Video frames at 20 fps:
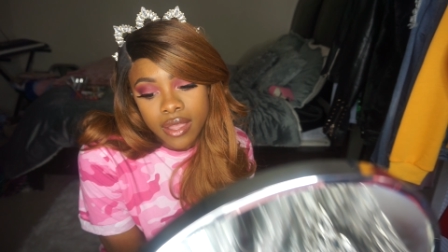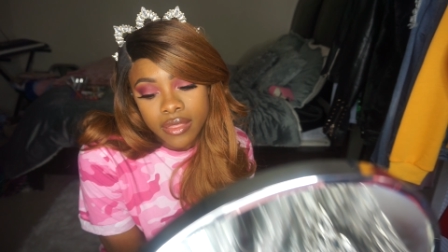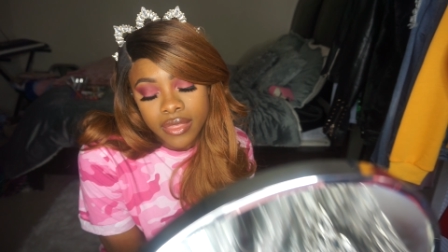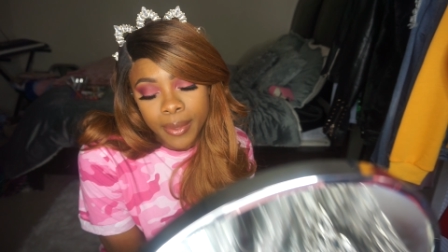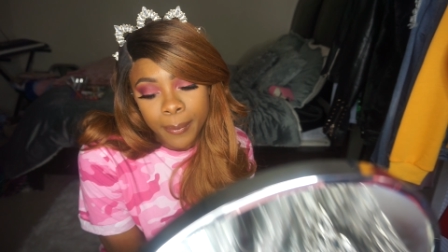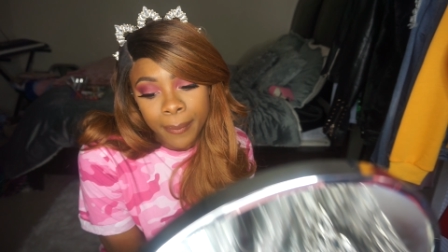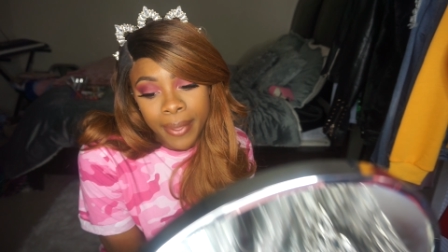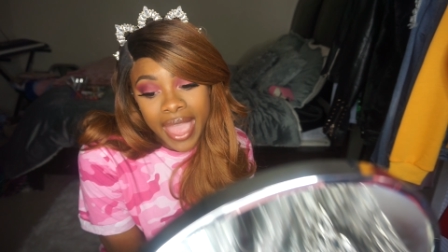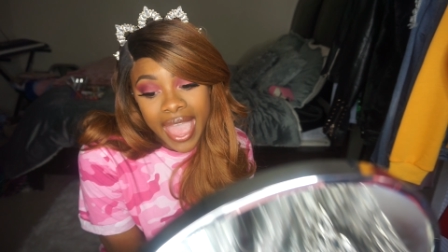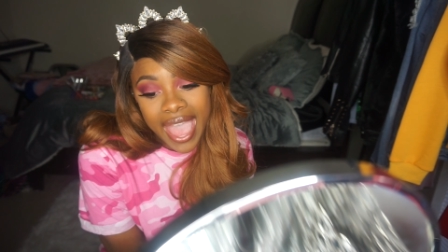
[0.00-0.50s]

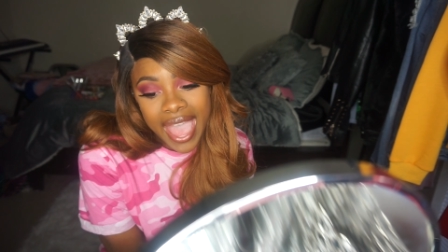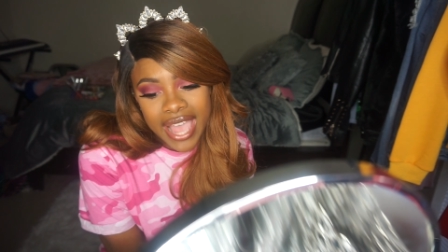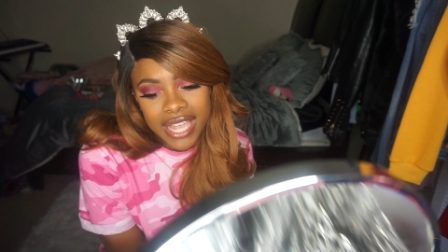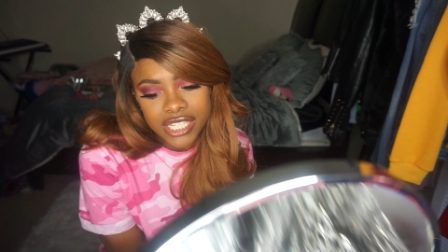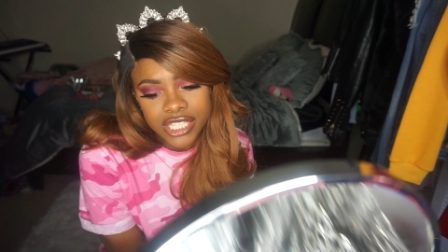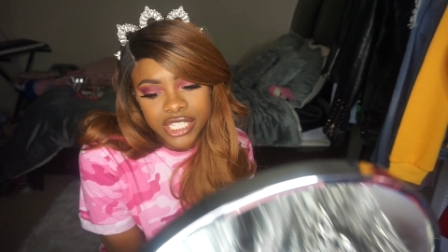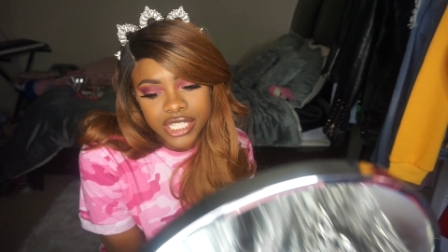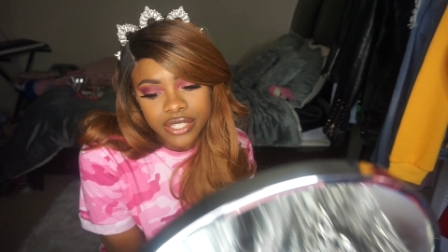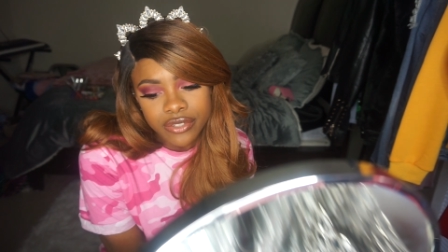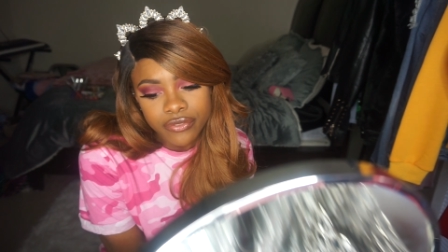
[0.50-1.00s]
the
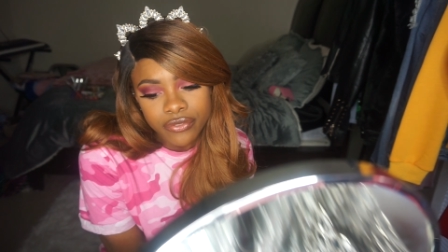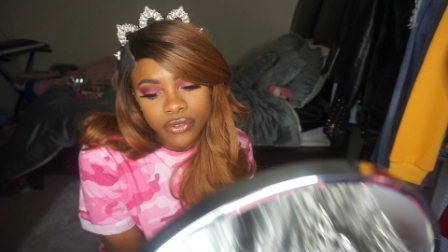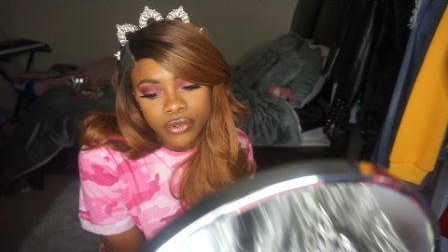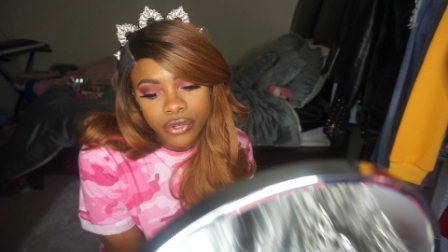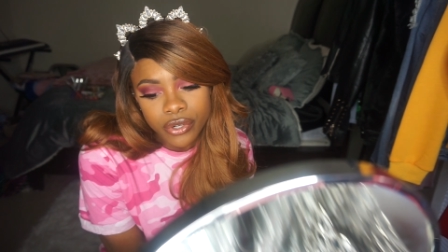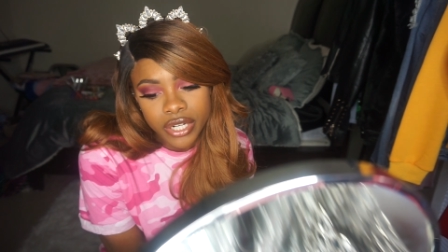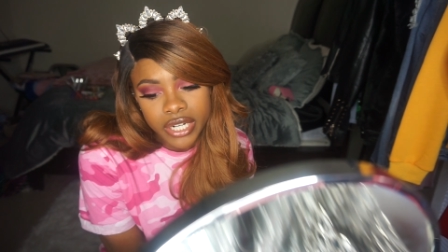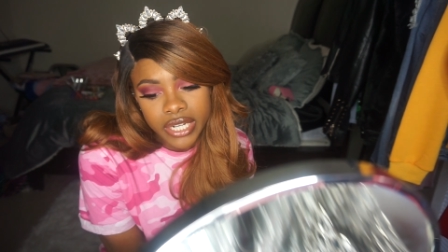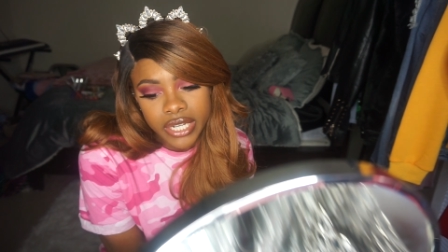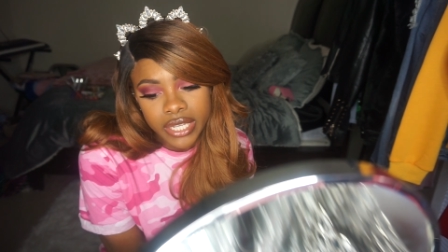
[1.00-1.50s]
passion
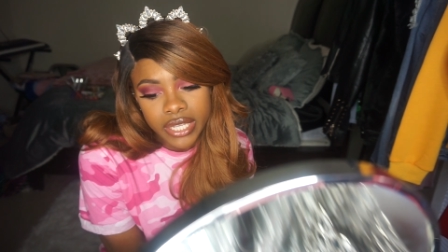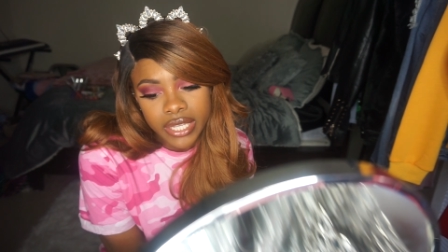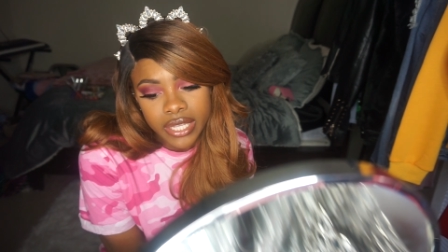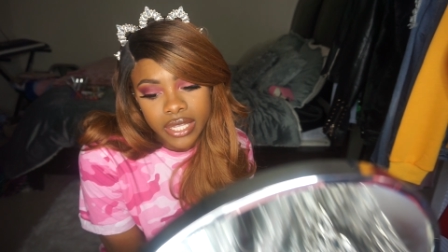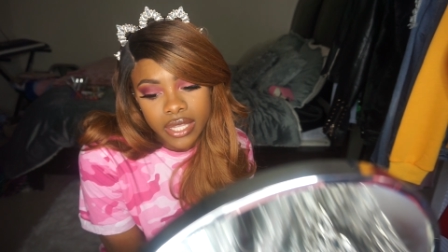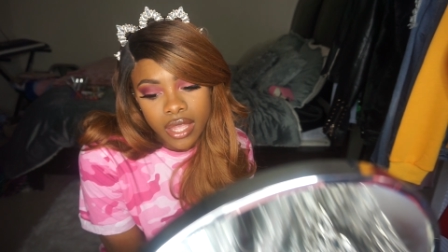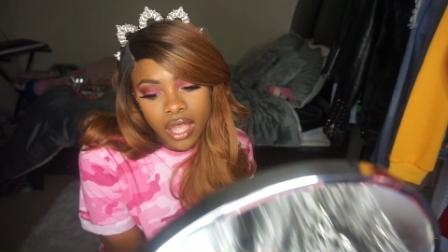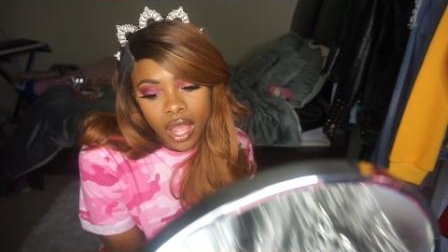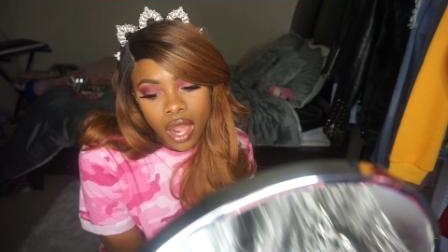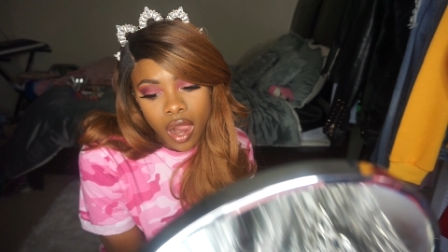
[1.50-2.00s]
for it
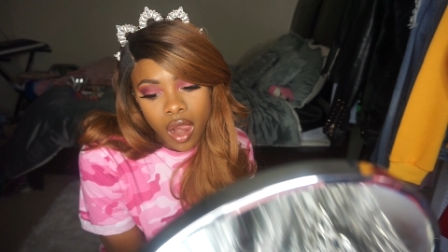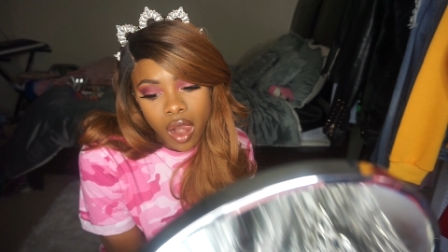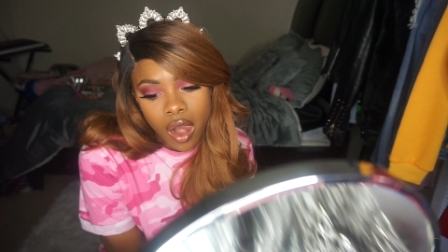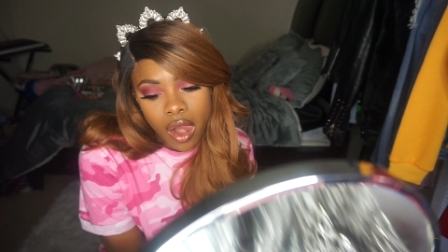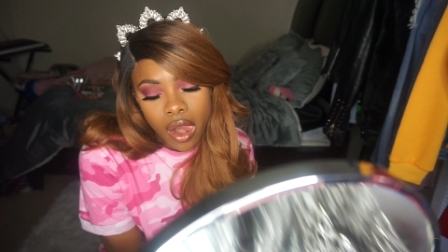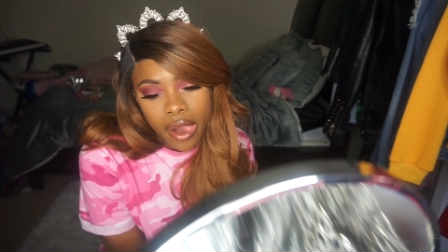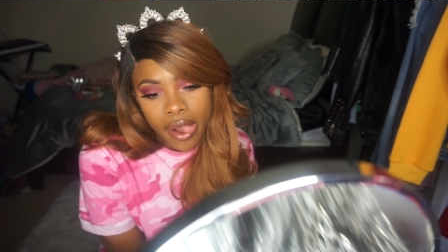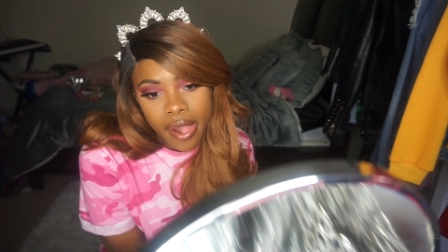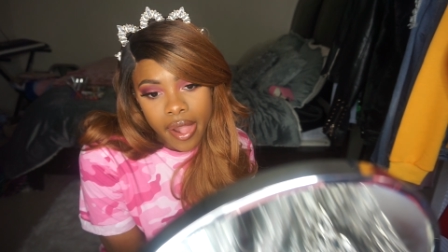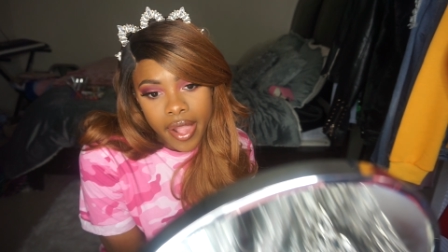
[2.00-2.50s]

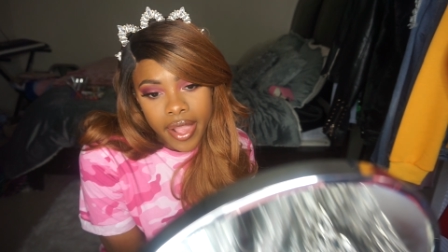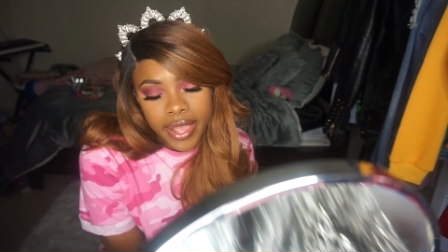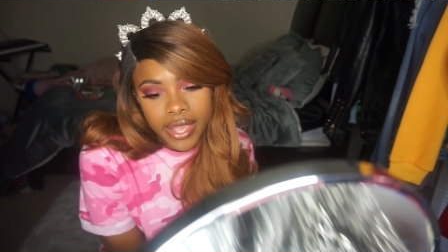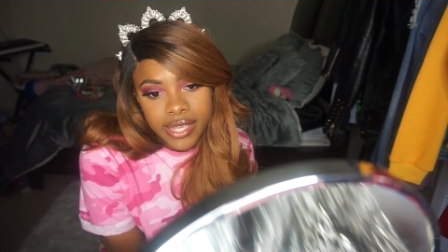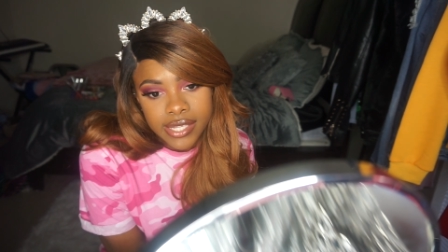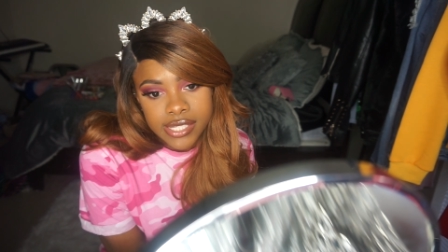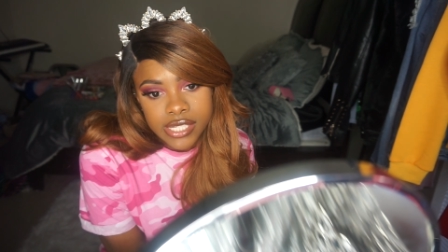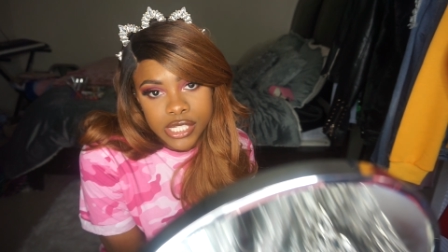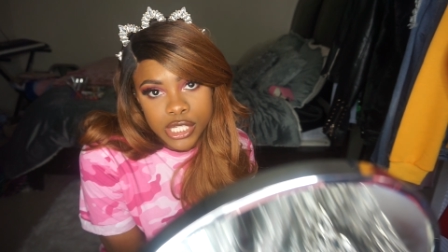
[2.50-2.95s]
is